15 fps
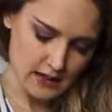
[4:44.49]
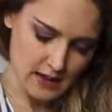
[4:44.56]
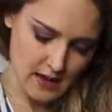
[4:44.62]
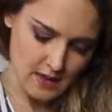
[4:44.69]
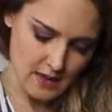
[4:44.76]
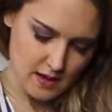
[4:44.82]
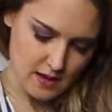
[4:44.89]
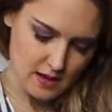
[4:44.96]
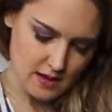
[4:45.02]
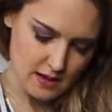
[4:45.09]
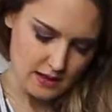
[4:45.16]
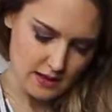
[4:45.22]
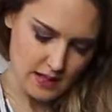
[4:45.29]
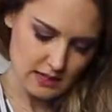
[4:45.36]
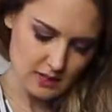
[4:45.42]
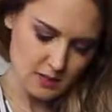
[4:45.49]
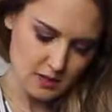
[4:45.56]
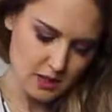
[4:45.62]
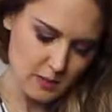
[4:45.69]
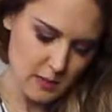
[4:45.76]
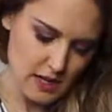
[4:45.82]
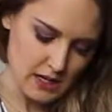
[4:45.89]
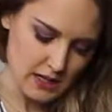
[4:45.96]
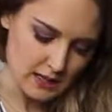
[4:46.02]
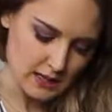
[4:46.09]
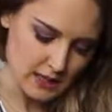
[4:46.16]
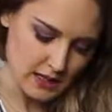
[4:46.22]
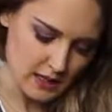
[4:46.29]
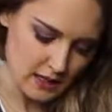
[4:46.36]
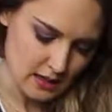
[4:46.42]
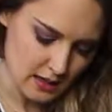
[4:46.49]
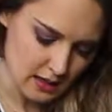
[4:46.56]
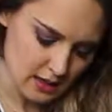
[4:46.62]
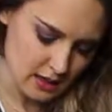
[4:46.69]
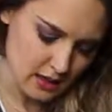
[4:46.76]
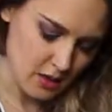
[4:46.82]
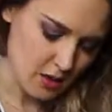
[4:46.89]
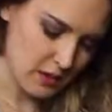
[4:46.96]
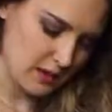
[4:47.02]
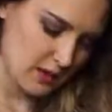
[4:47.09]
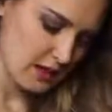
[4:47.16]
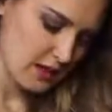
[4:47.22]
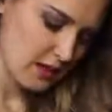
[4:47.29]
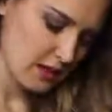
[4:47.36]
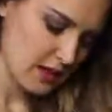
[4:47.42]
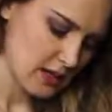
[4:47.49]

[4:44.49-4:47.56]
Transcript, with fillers: And then this has little spikies that go in there.